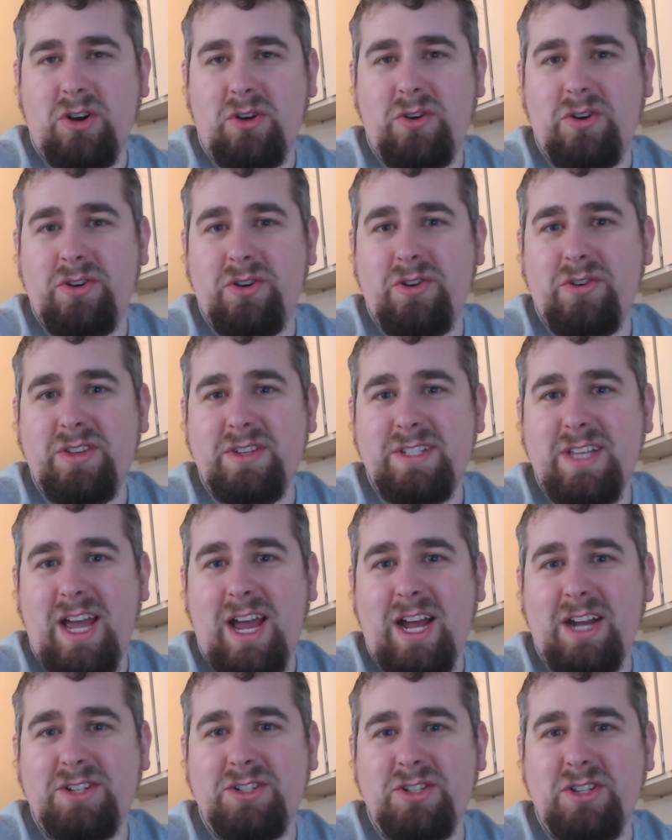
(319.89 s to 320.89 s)
Earth is
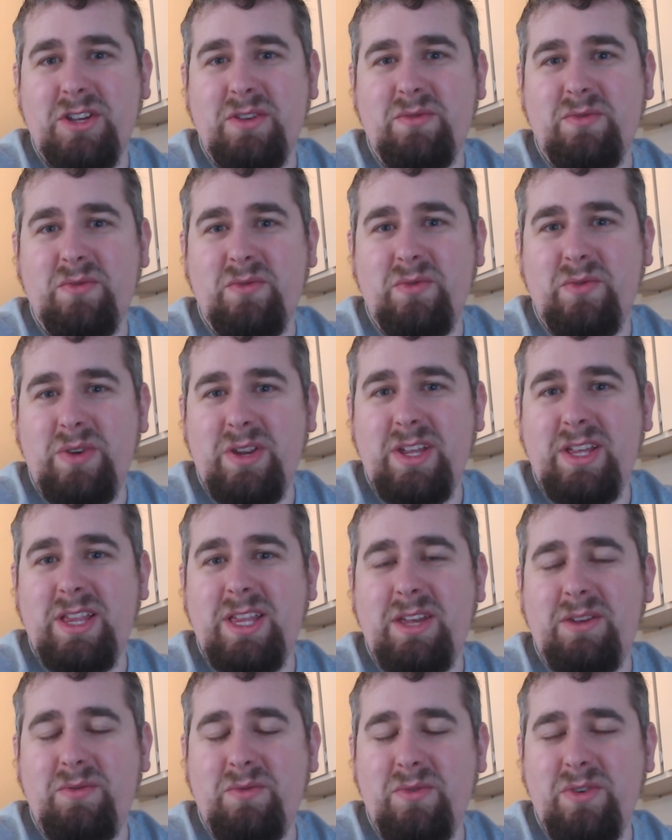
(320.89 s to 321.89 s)
actually
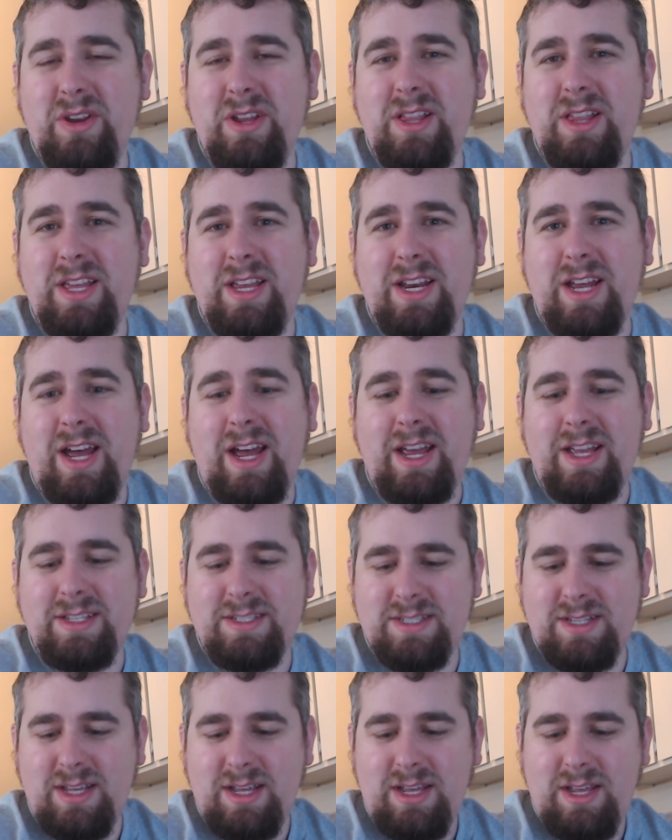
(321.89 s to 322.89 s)
really, really
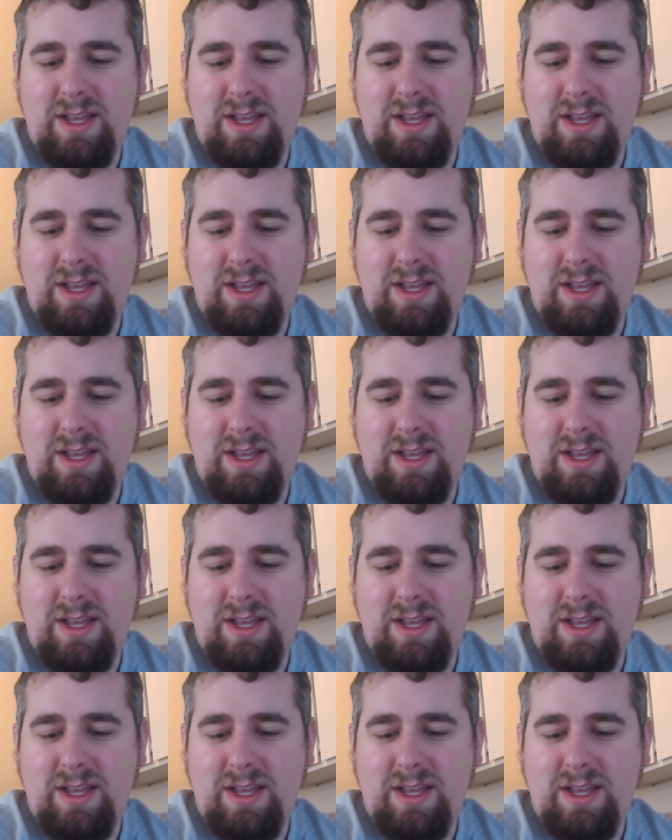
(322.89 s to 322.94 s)
nice.